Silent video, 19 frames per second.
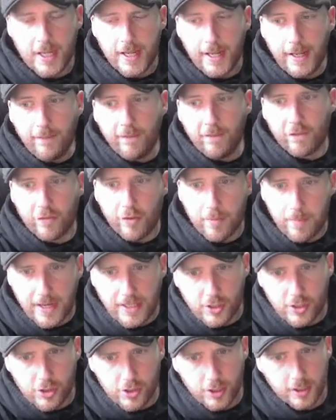
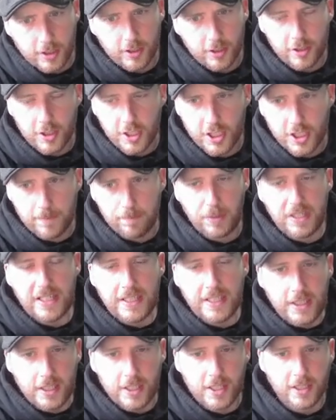information,
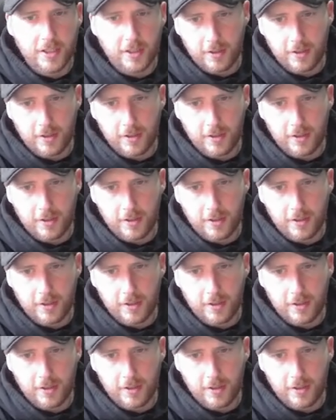speed,